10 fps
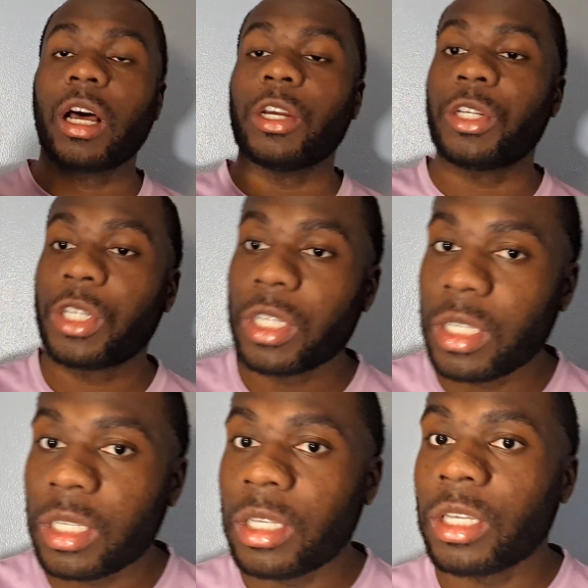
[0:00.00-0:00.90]

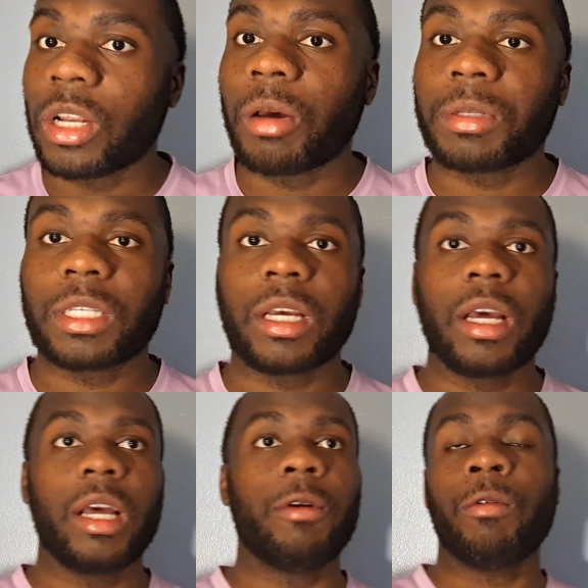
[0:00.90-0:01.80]
She, you know what I'm
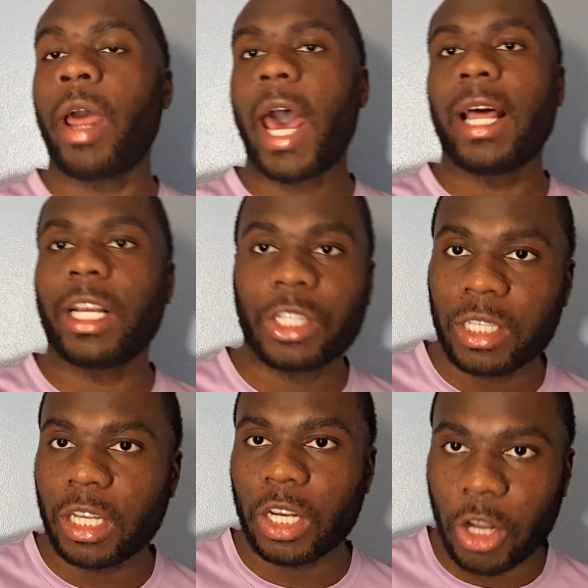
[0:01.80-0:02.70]
saying? Alex, she
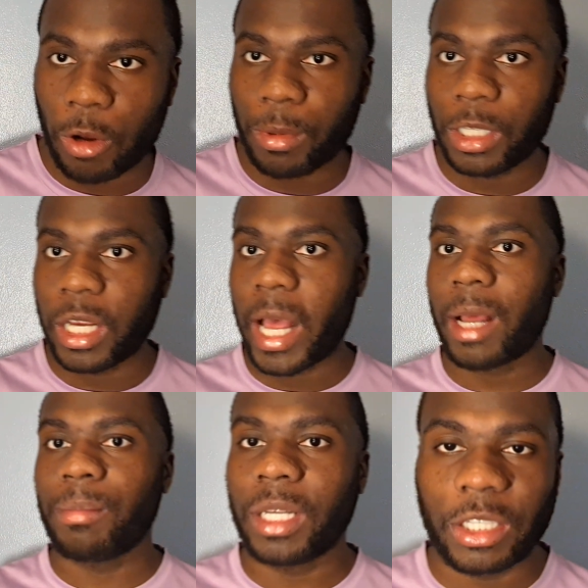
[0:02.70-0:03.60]
didn't know me. She had
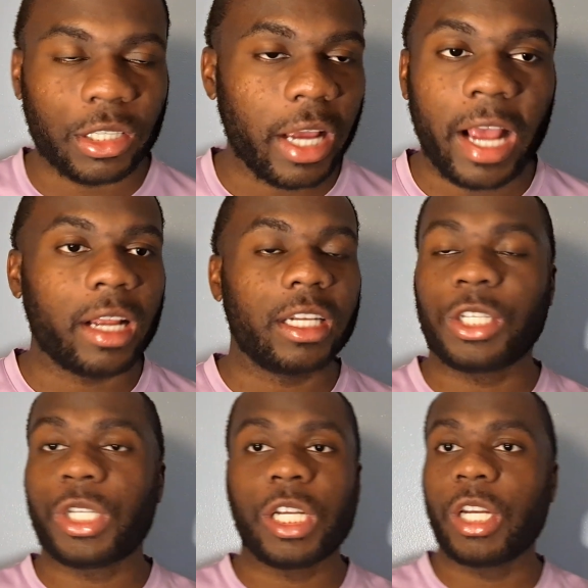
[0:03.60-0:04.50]
amnesia. Alex,
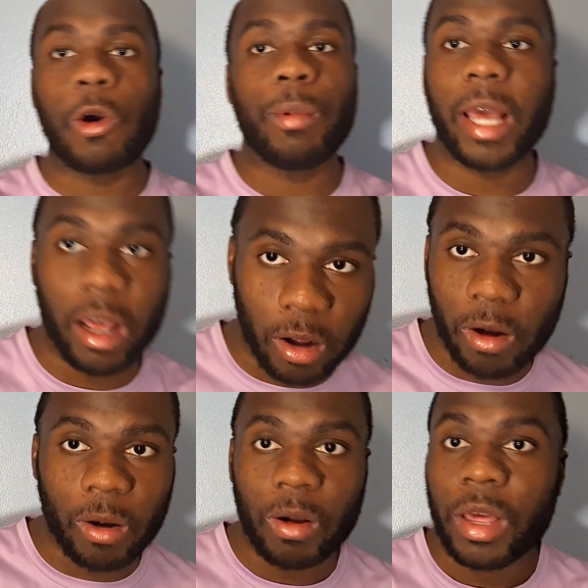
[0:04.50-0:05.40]
she didn't know me at
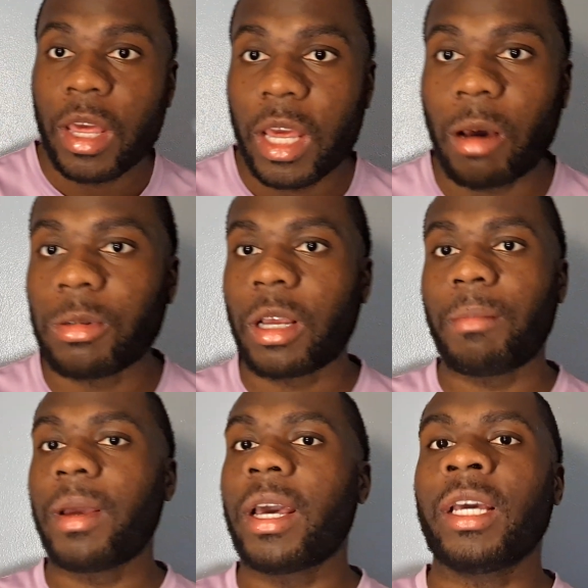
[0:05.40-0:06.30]
all. I was like,
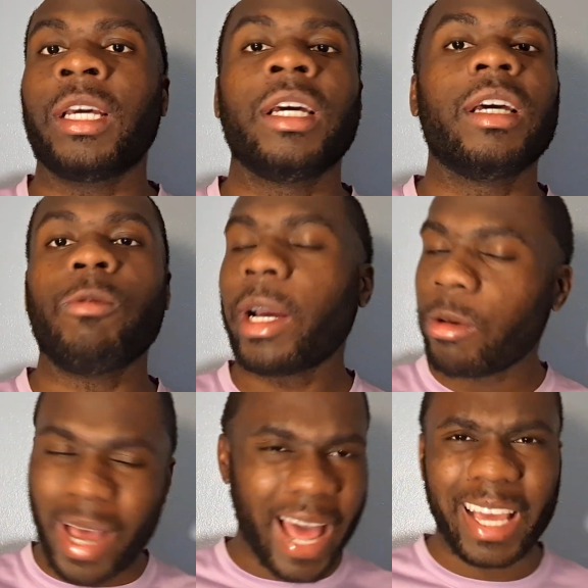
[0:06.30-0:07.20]
man, why
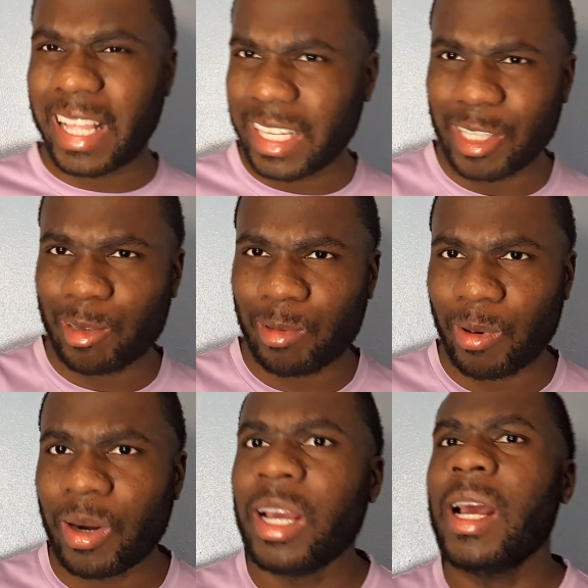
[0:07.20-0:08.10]
you acting like this
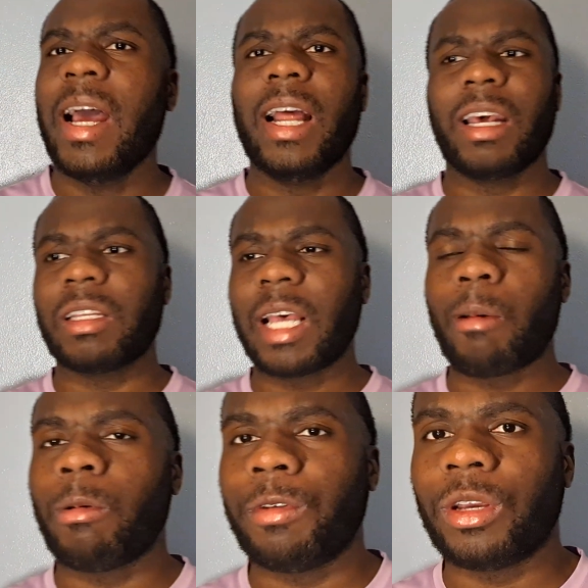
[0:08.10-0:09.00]
for? And on top
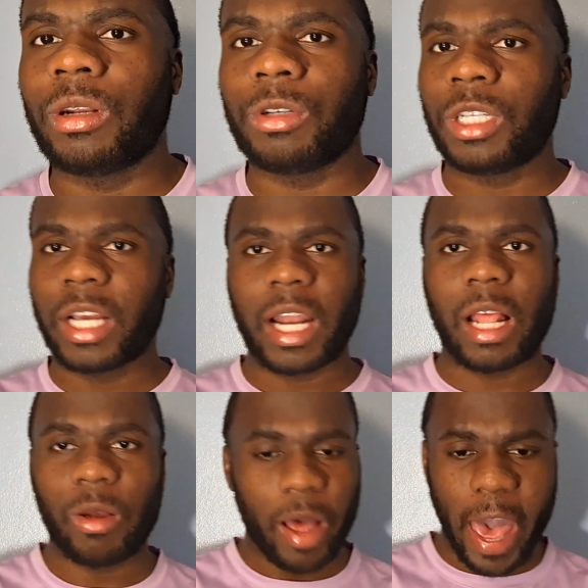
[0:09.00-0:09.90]
of it, you know, she got that
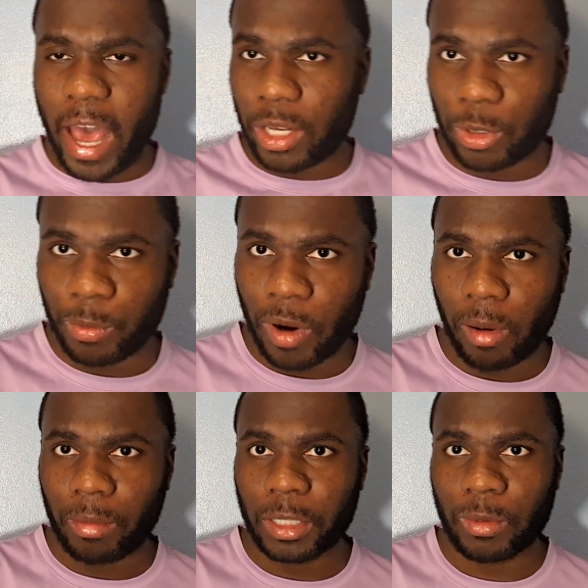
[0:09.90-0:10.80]
little attitude
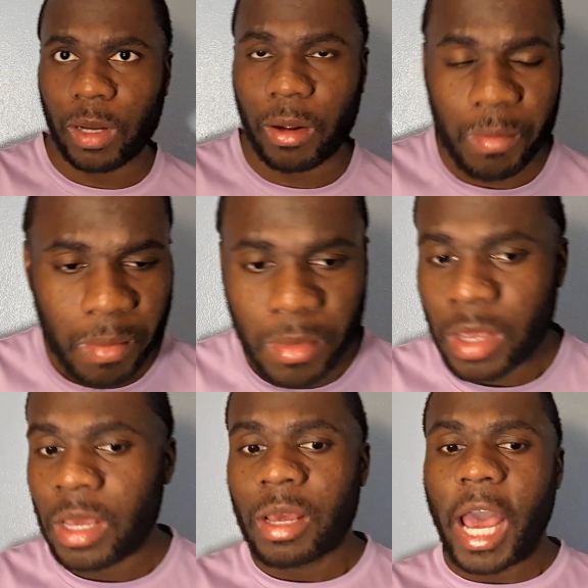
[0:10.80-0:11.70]
problem as well.
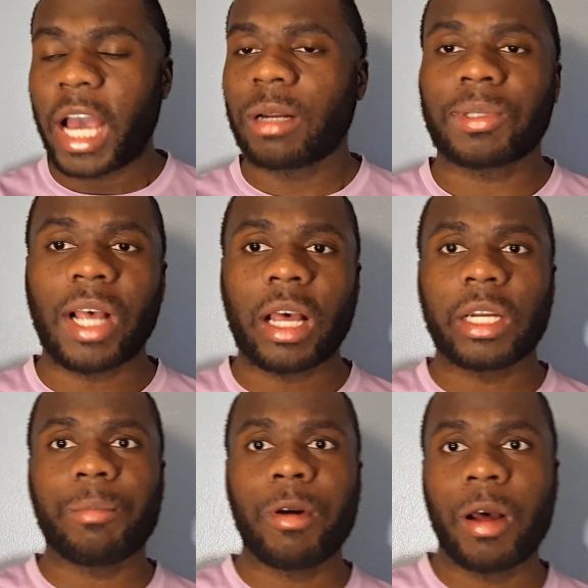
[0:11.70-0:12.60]
I ended
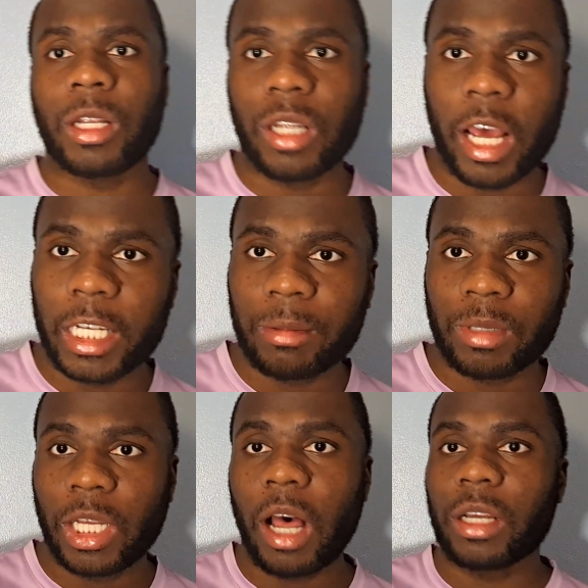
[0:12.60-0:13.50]
up
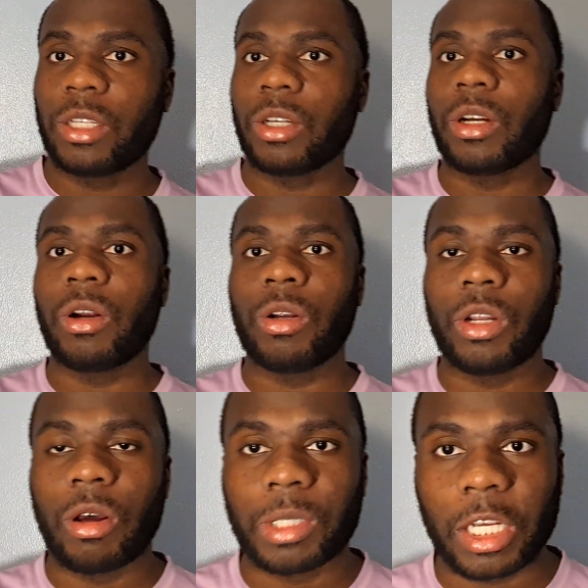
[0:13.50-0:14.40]
talking to her, you
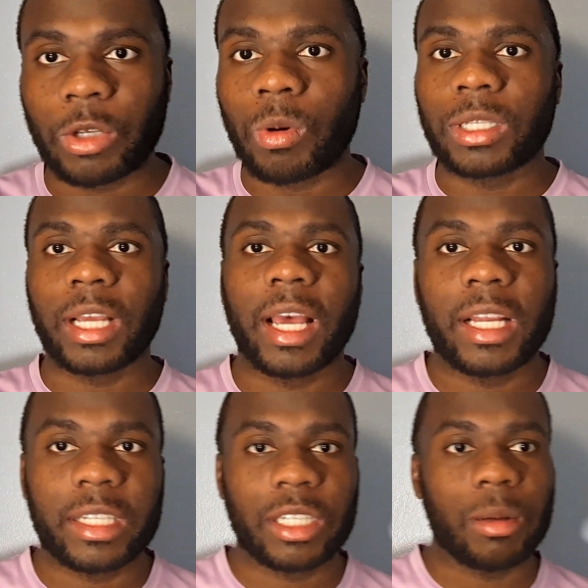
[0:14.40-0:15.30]
know, say towards the
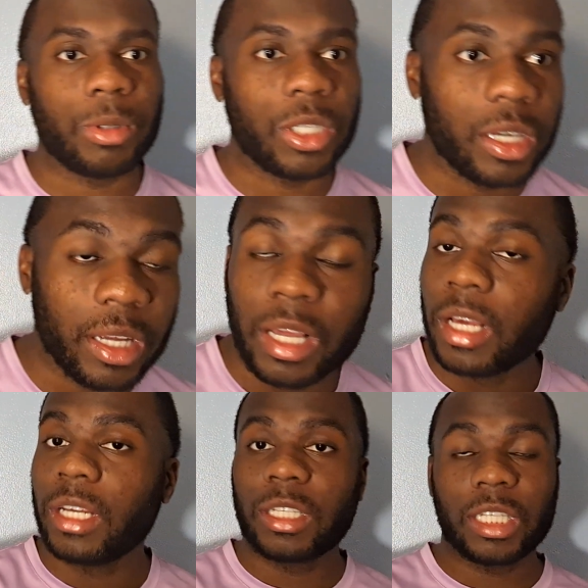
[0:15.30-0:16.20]
end or some shit.
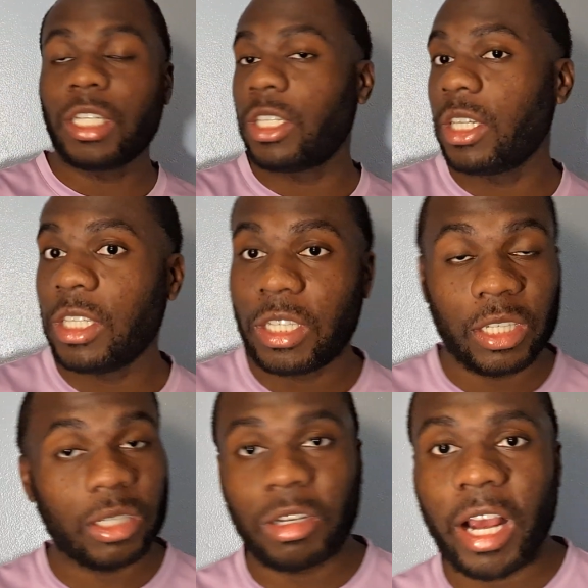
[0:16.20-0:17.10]
She
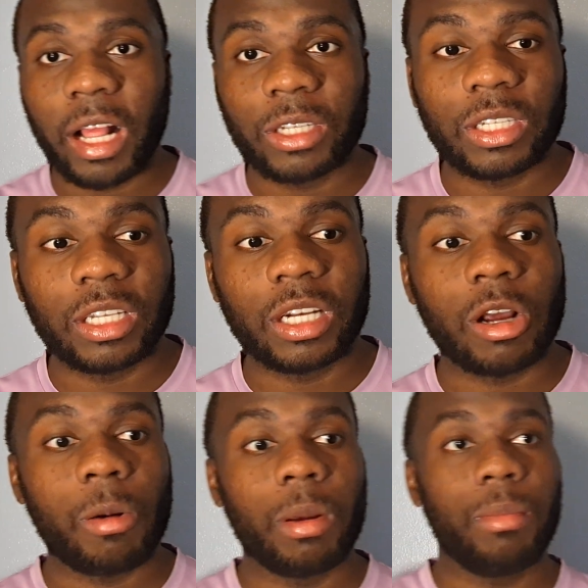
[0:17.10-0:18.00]
stood out like she didn't
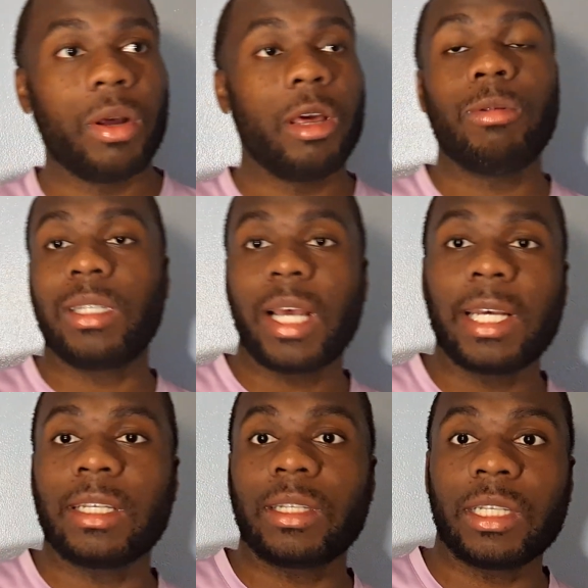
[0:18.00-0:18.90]
know me, but it was
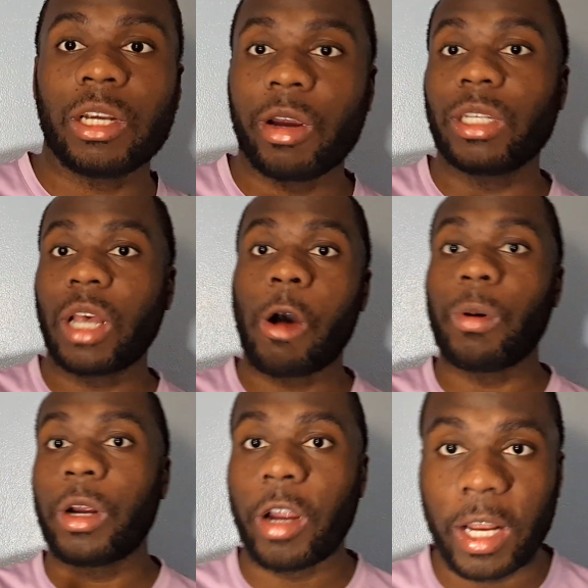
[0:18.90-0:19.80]
nice to see her and talk
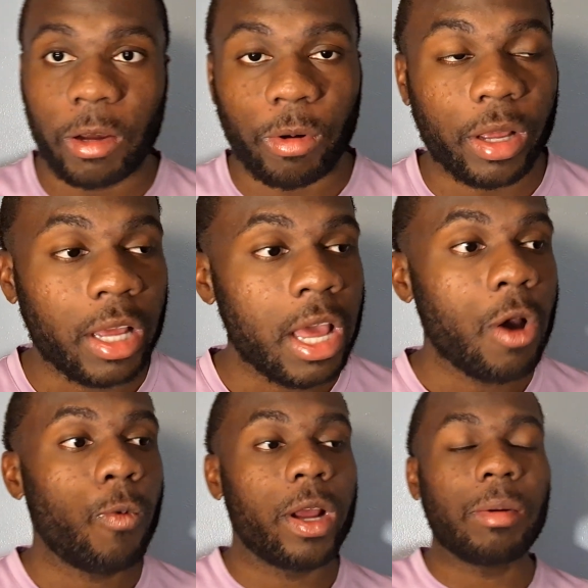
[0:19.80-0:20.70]
with her anyway.
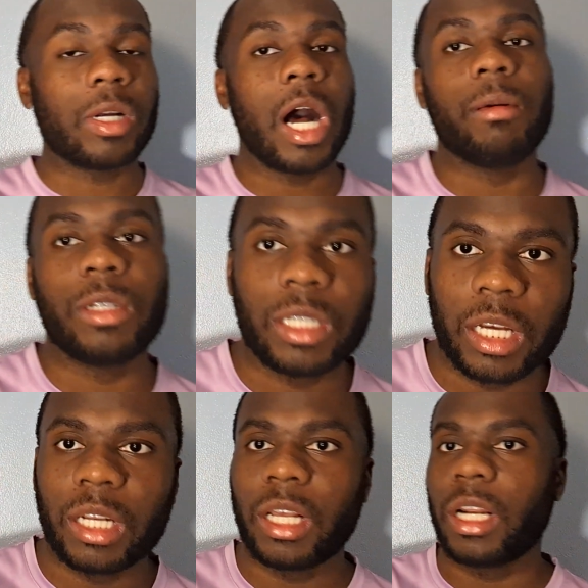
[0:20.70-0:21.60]
We ended up
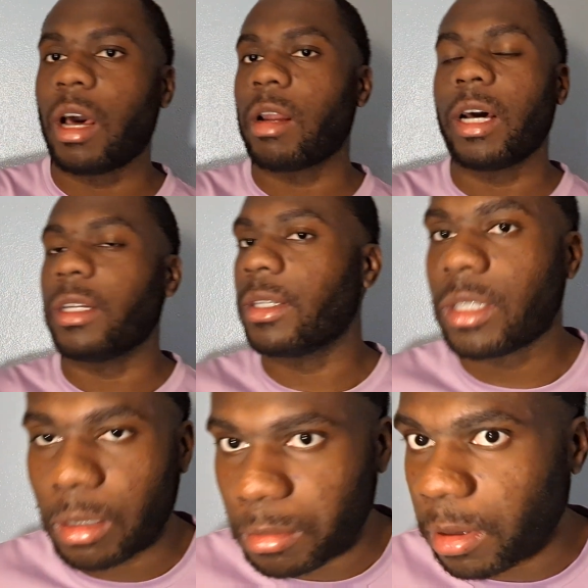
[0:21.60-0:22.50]
conversating and all that other
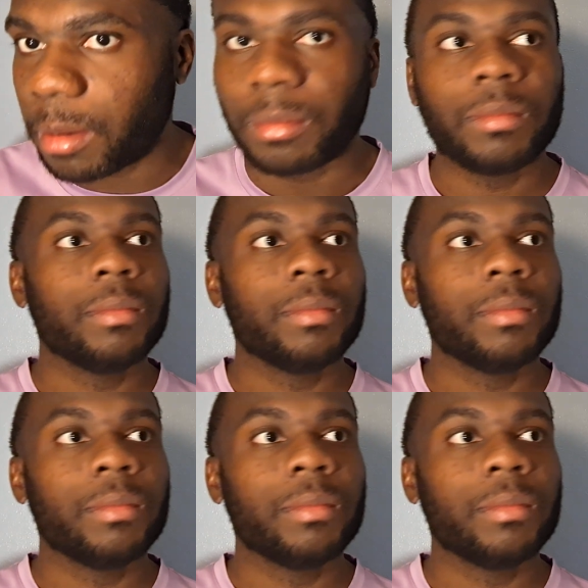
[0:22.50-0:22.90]
stuff, right?